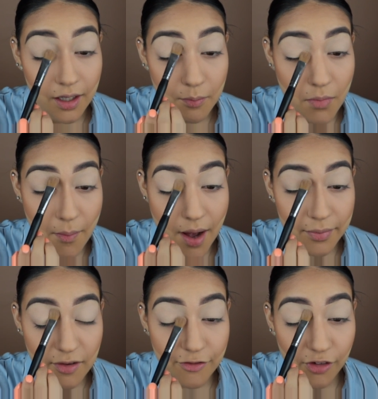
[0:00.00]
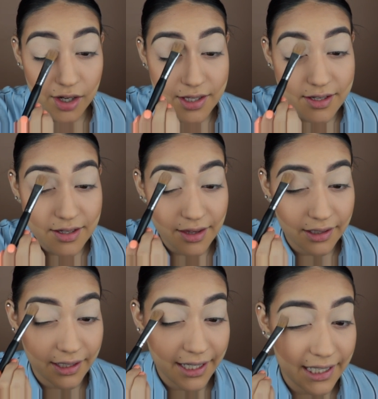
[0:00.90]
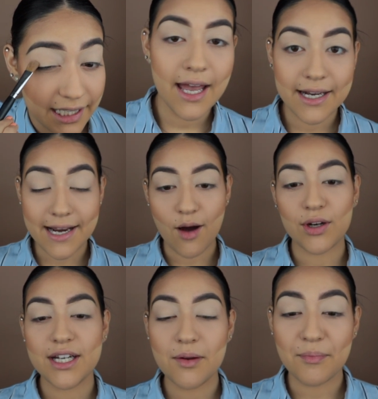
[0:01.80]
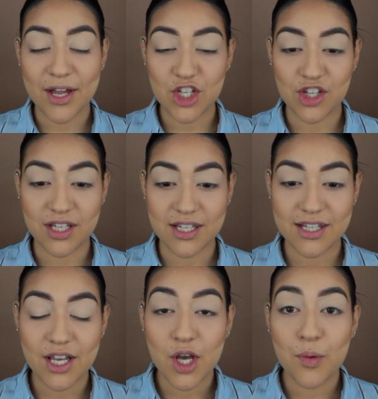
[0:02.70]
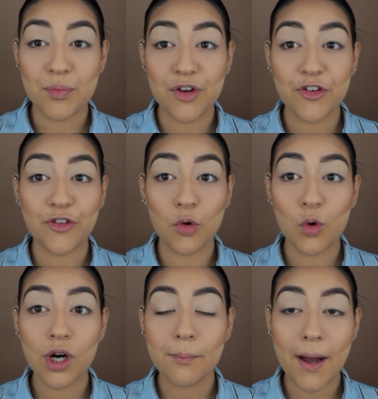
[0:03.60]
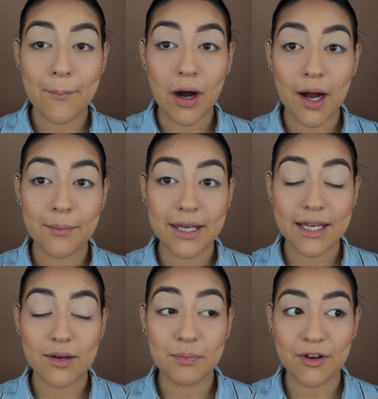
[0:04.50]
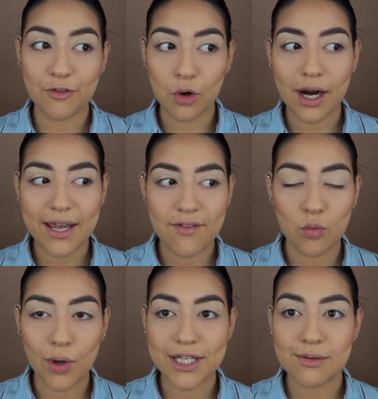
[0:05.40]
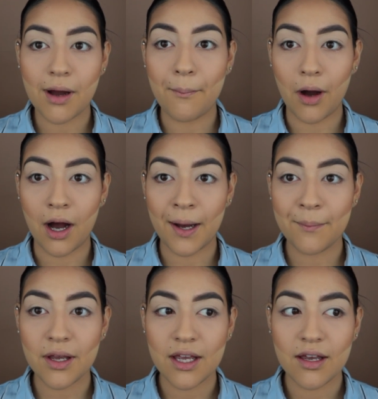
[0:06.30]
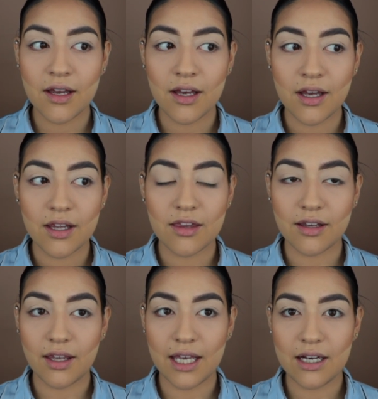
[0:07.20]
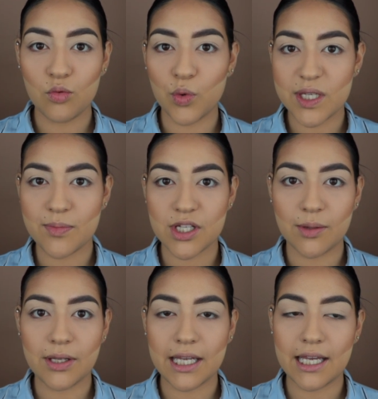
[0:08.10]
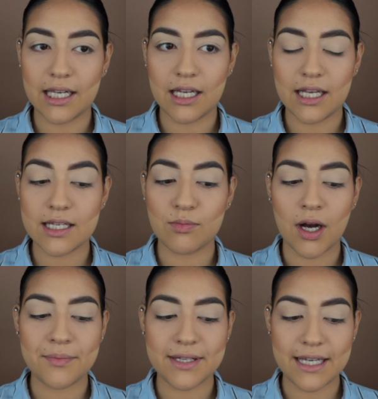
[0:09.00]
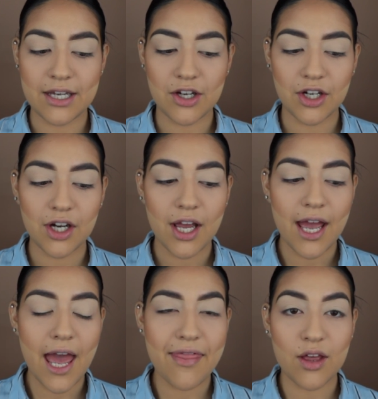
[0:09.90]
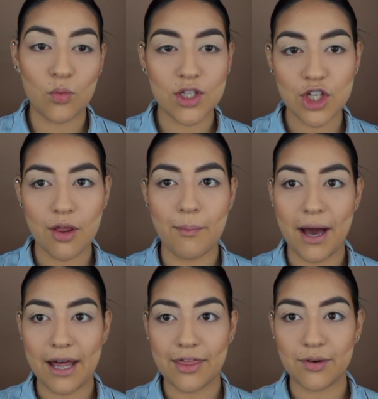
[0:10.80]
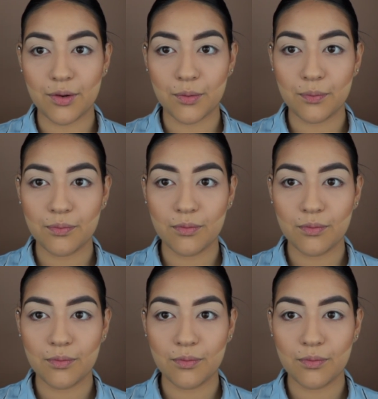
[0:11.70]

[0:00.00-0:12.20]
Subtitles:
my mom confronts the lady. Now I didn't mention this. Before I even went to my mom, the kid whispered something in his mom's ear and they went to the bathroom.